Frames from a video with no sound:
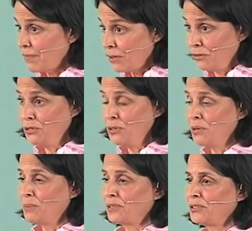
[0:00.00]

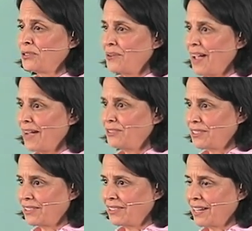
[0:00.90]
doable so you have
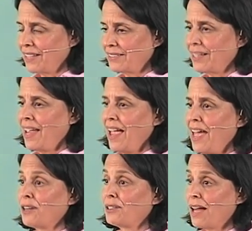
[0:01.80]
success,
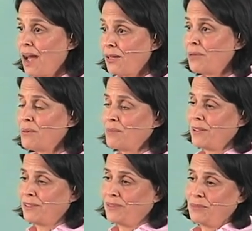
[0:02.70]
and allow the momentum